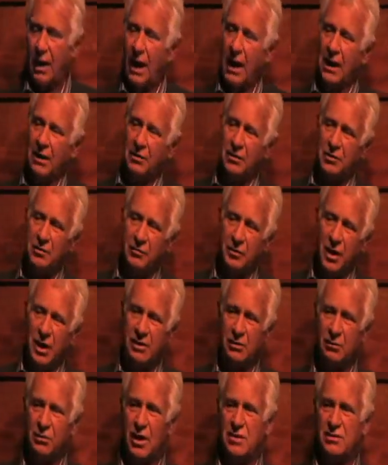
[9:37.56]
And
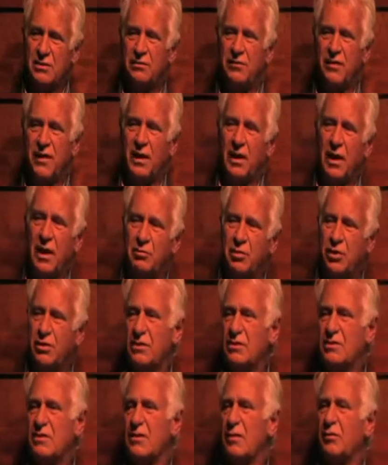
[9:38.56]
mycorrhizal fungi
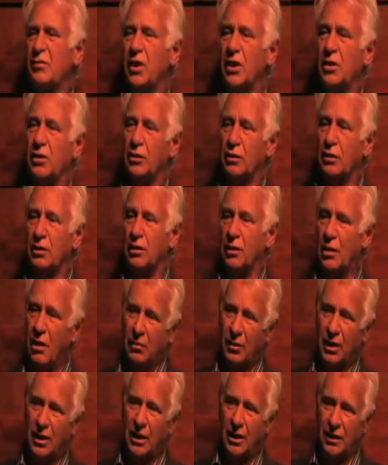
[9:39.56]
produce something called
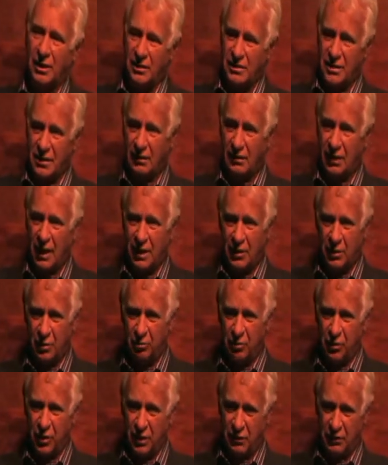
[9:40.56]
glomalin. It's a
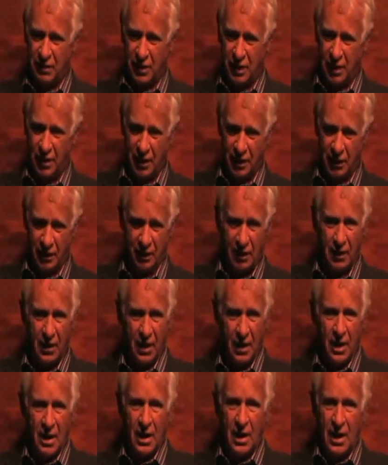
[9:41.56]
glycoprotein,
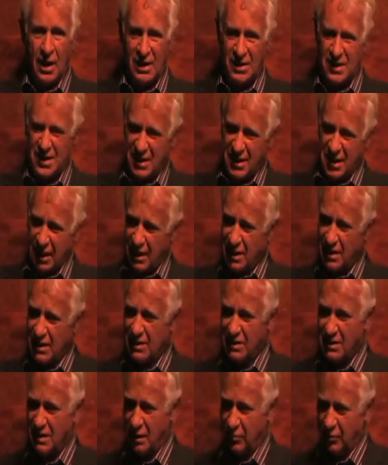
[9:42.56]
a sticky
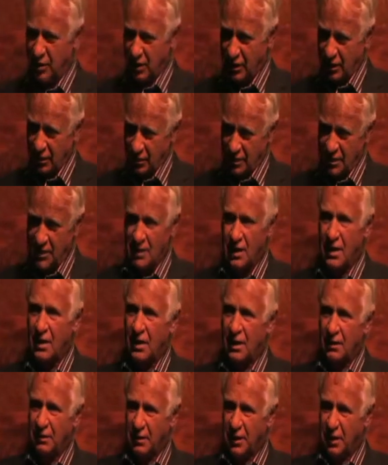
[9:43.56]
substance
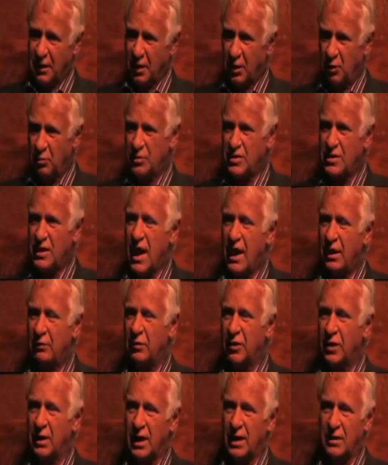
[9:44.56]
that helps
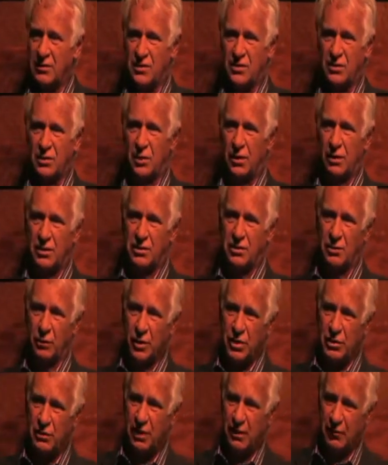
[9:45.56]
aggregate soil. So
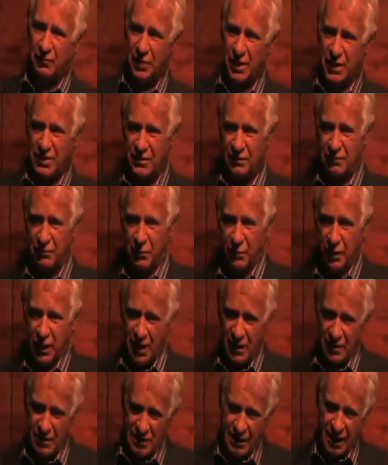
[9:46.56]
when you have bits of
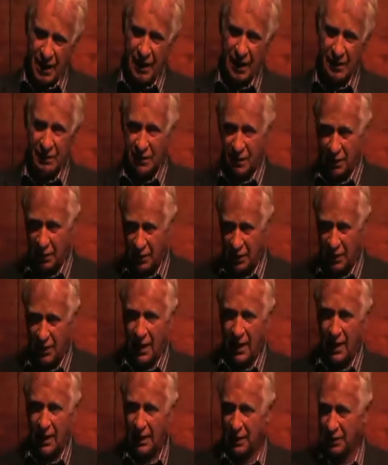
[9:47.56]
gritty sand and
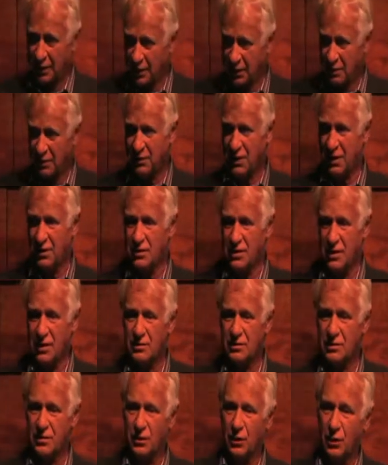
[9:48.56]
clay and other things
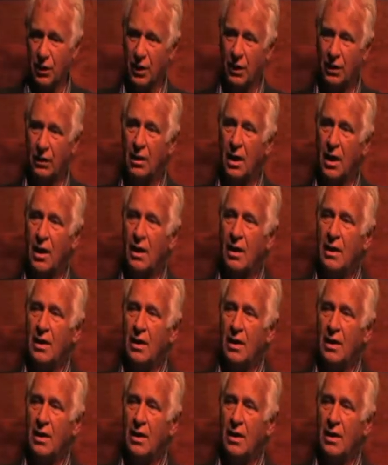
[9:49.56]
in soil,